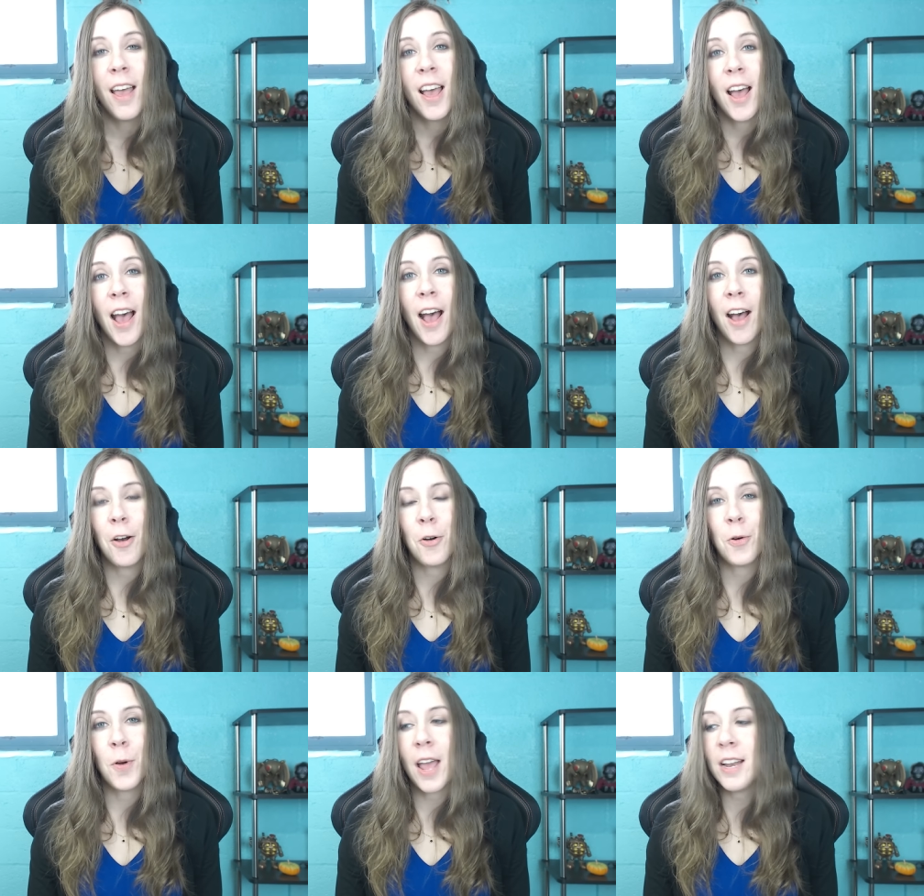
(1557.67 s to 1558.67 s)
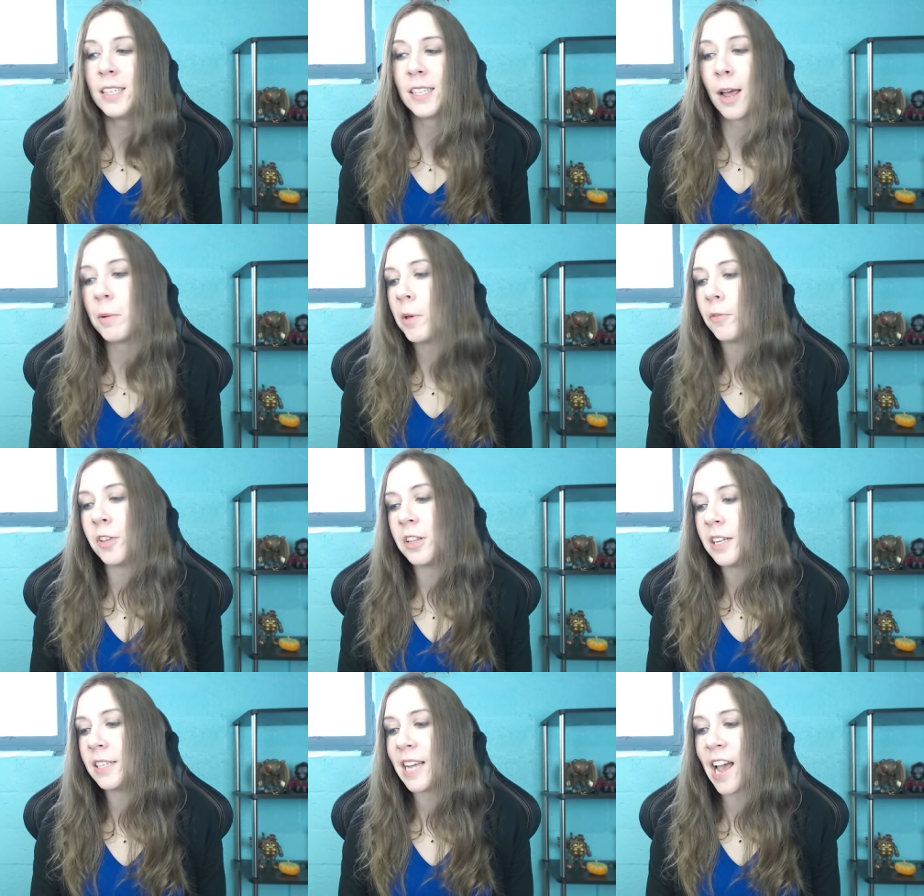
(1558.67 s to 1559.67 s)
how anytime I'm
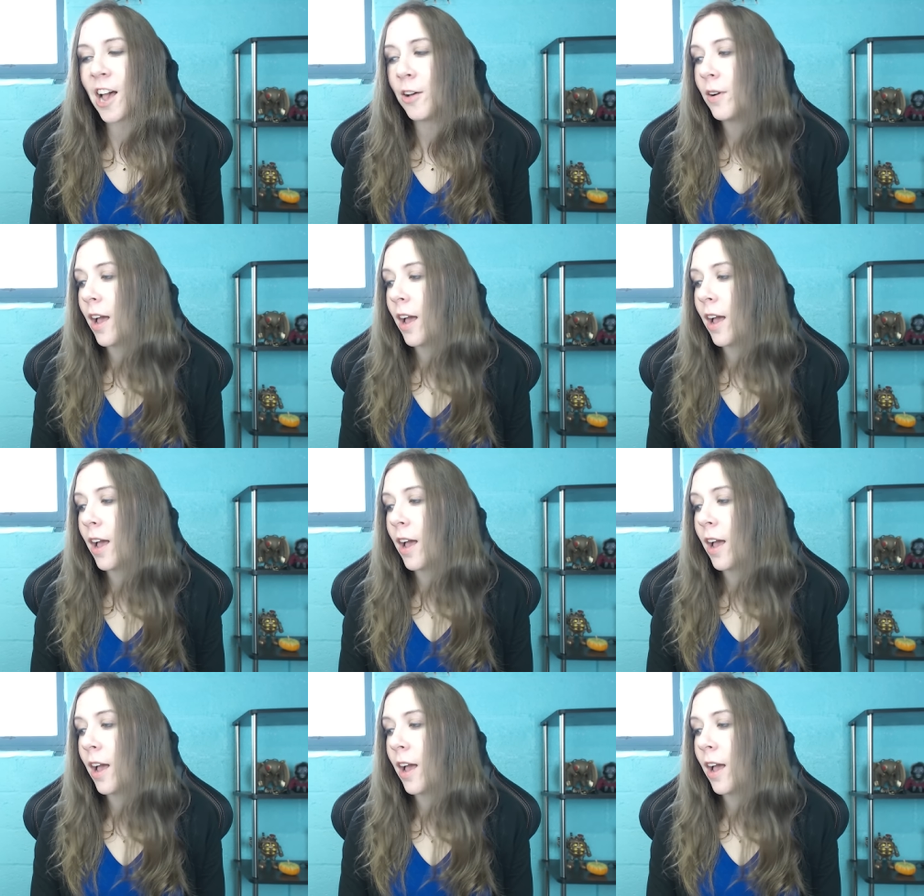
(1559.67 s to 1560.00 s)
feeling down,